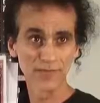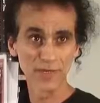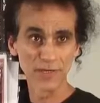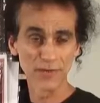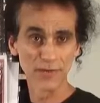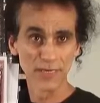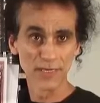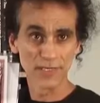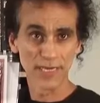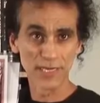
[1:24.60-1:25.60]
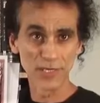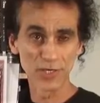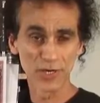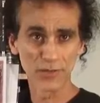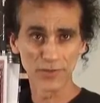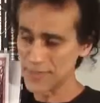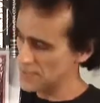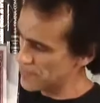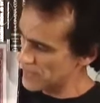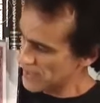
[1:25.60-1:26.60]
if you studied
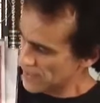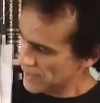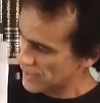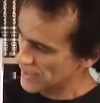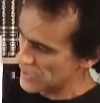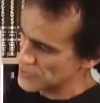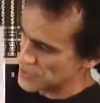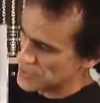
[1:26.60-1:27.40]
geography. And as you